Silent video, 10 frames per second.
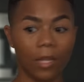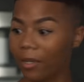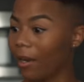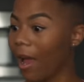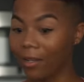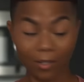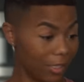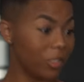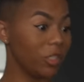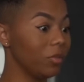And I
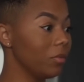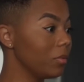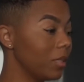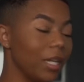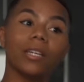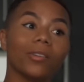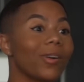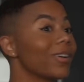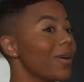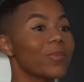looked at you, thinking you're
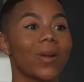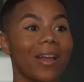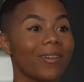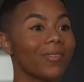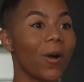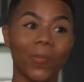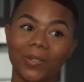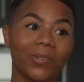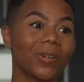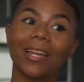gonna come around,
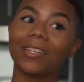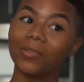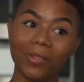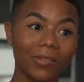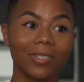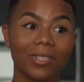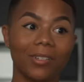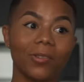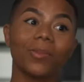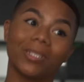open the door like you
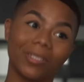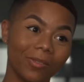usually do, but what you